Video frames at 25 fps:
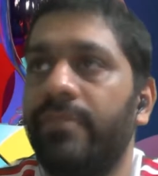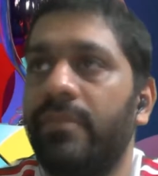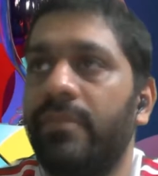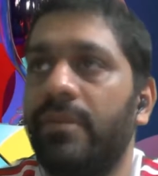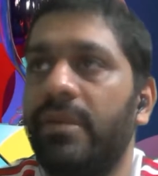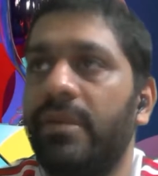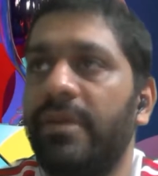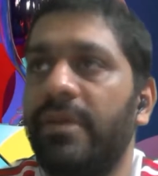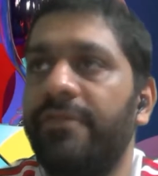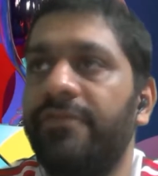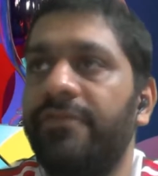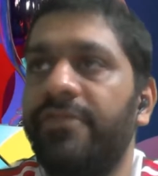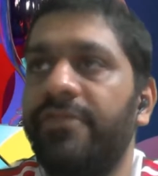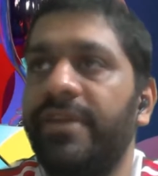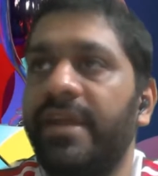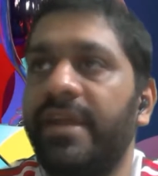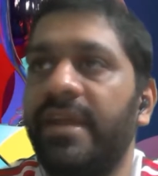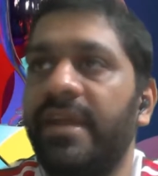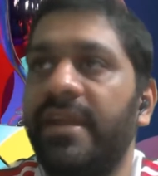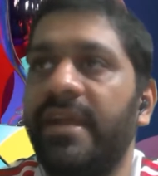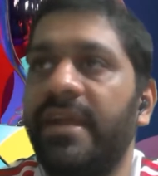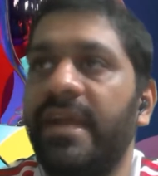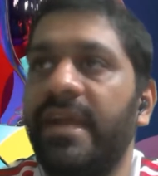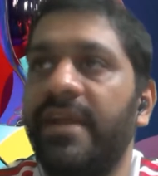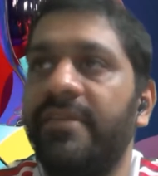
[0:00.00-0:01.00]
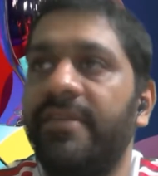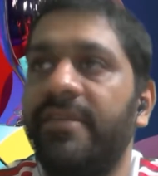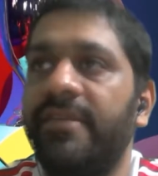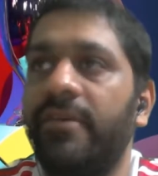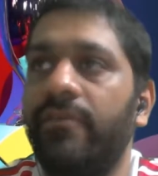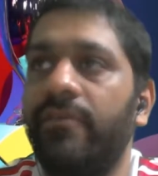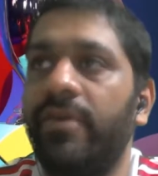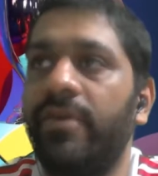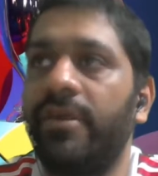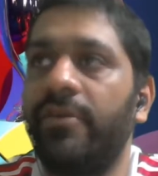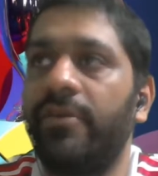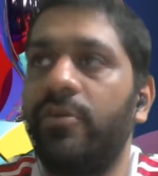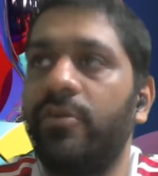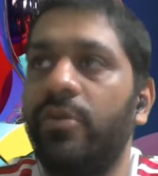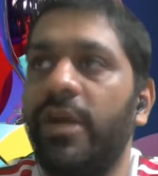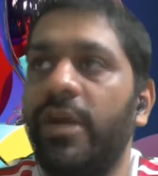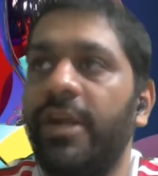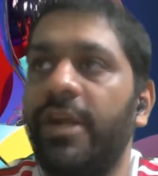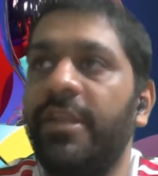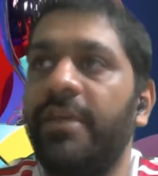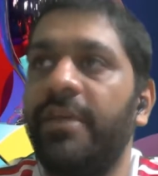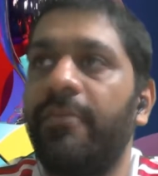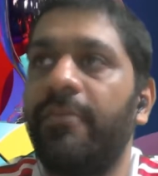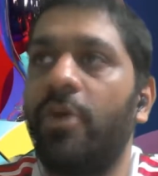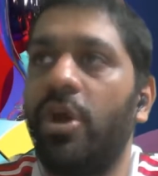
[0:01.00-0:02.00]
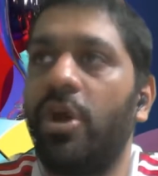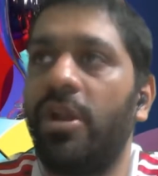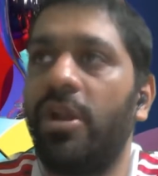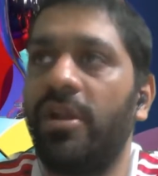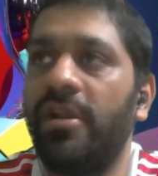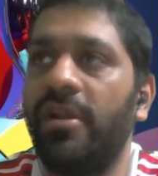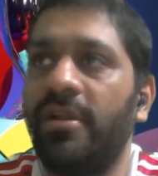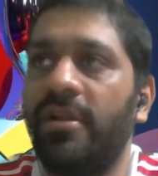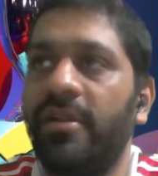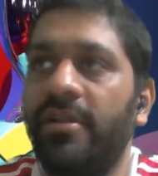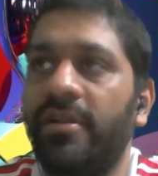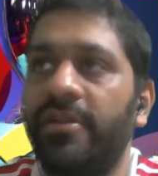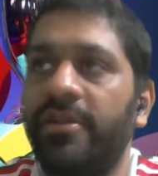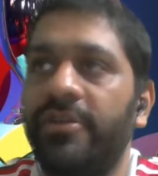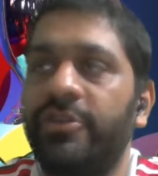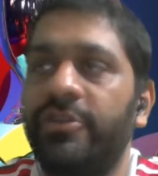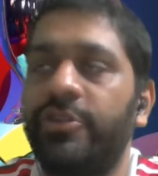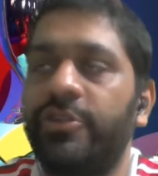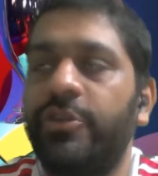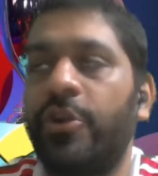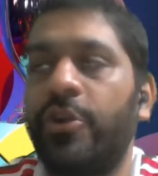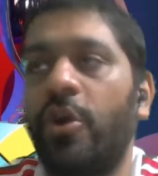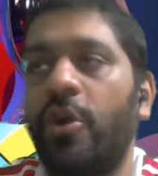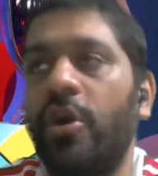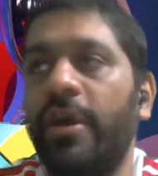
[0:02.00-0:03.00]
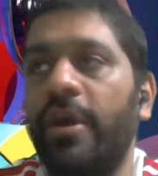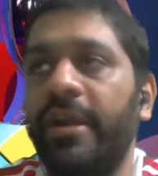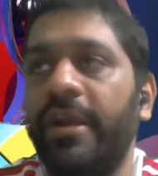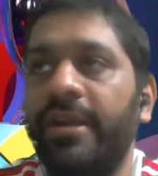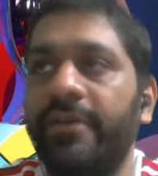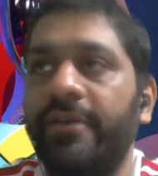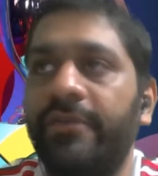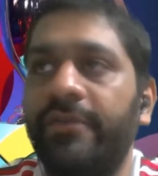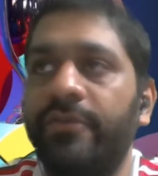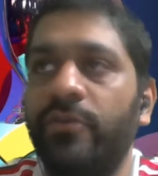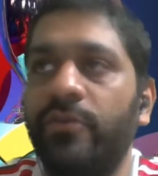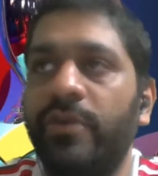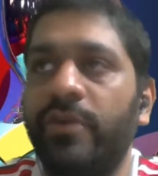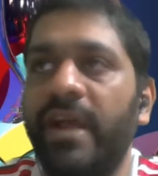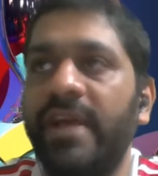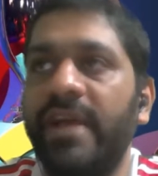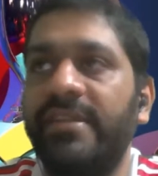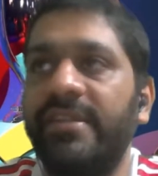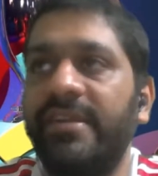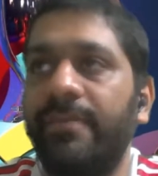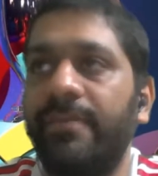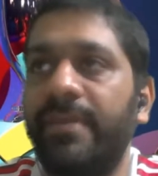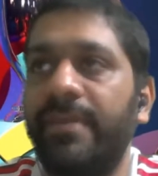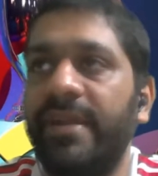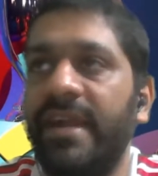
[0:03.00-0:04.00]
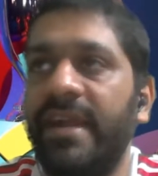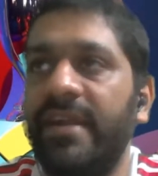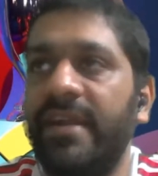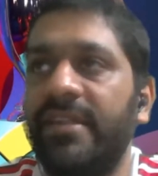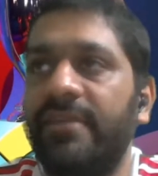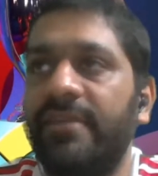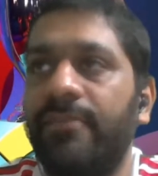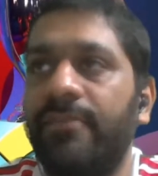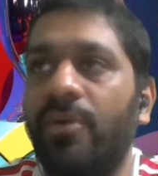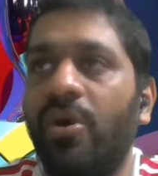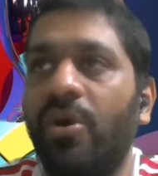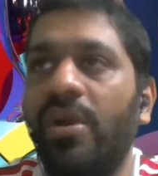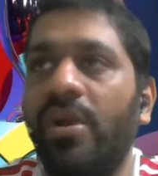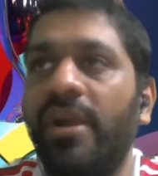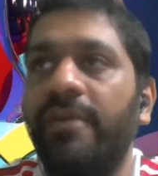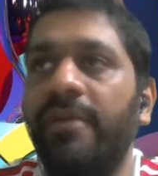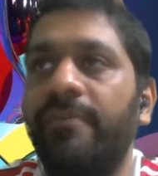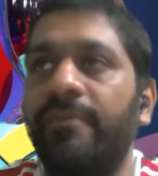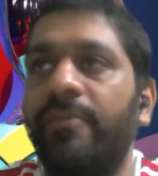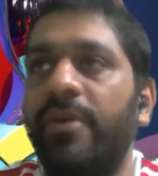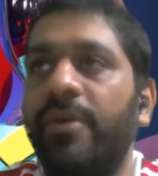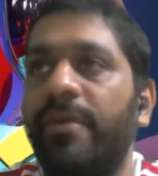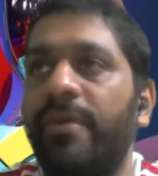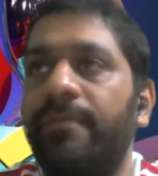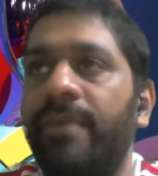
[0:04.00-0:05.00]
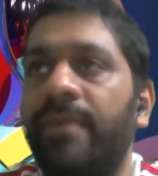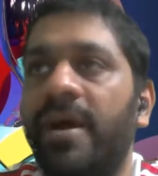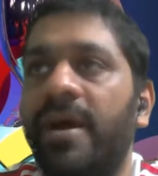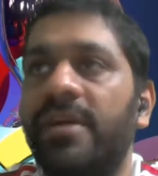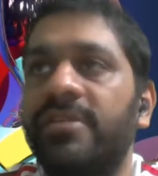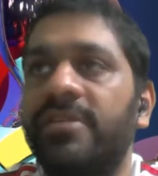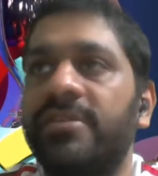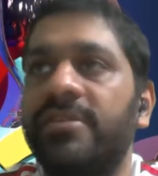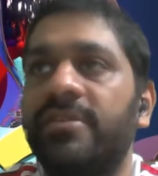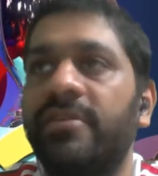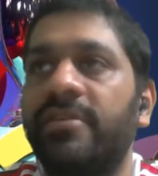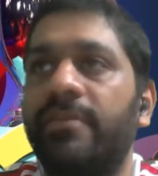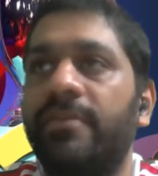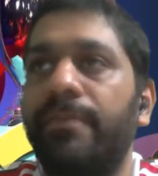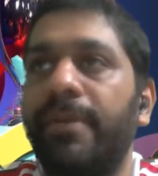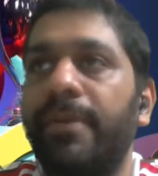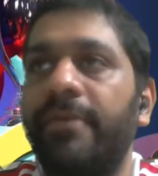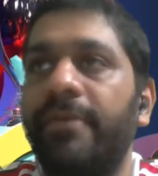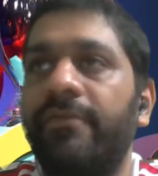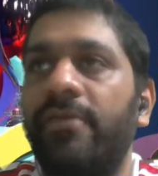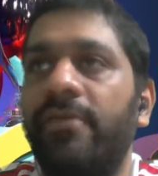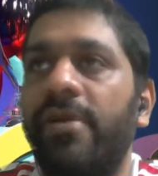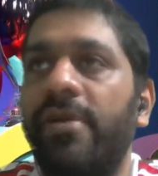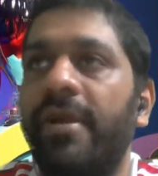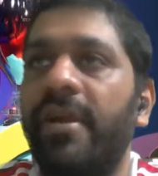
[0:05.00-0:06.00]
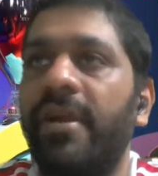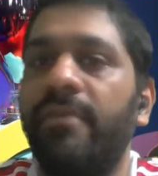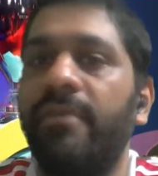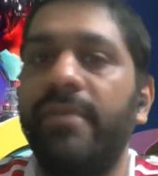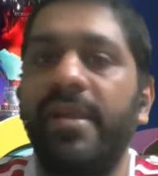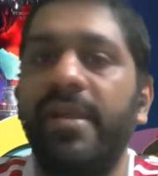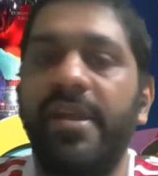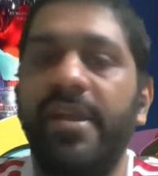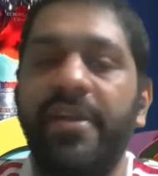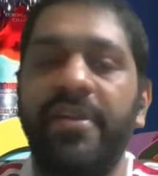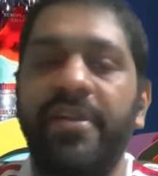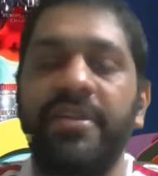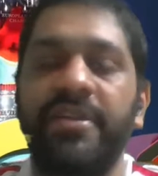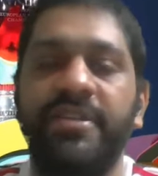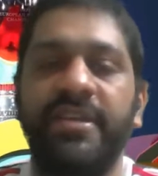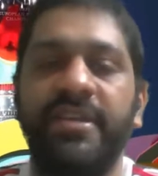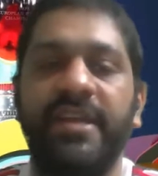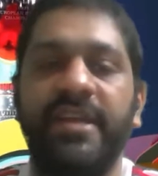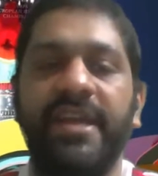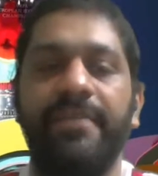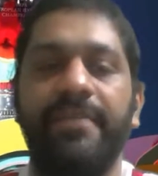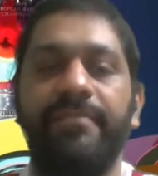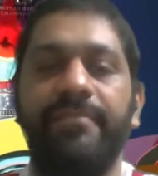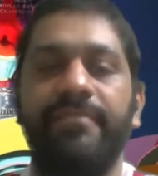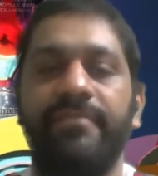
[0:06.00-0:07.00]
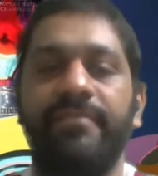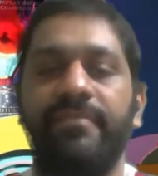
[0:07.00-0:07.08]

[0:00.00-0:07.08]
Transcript: if they can get someone to head the ball strong enough to rise up and head the ball and put it past Pickford, it will be an interesting game.